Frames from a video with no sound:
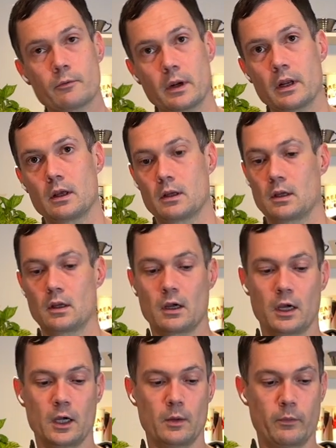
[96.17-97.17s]
raining,
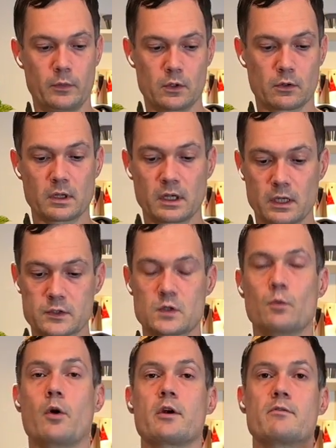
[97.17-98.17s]
you're going to get
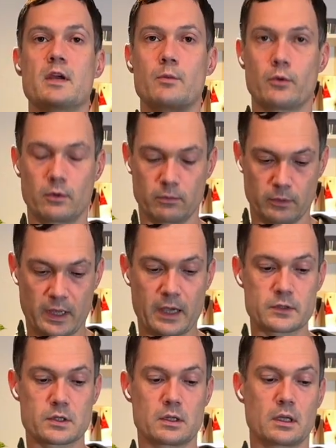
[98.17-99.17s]
some water vapor
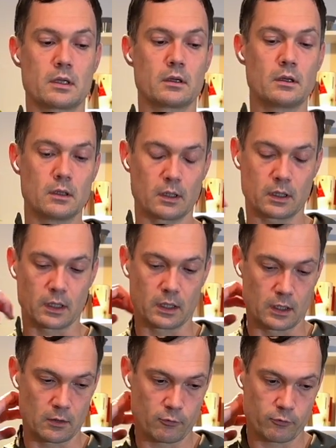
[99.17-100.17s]
exiting
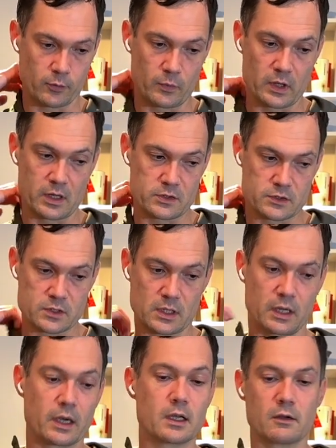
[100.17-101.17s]
from the
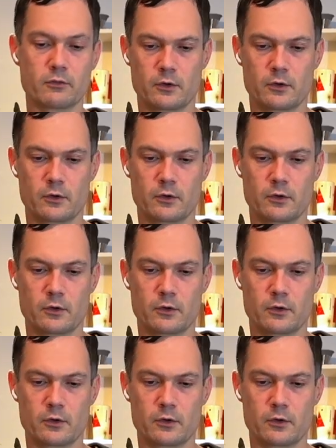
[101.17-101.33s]
inside if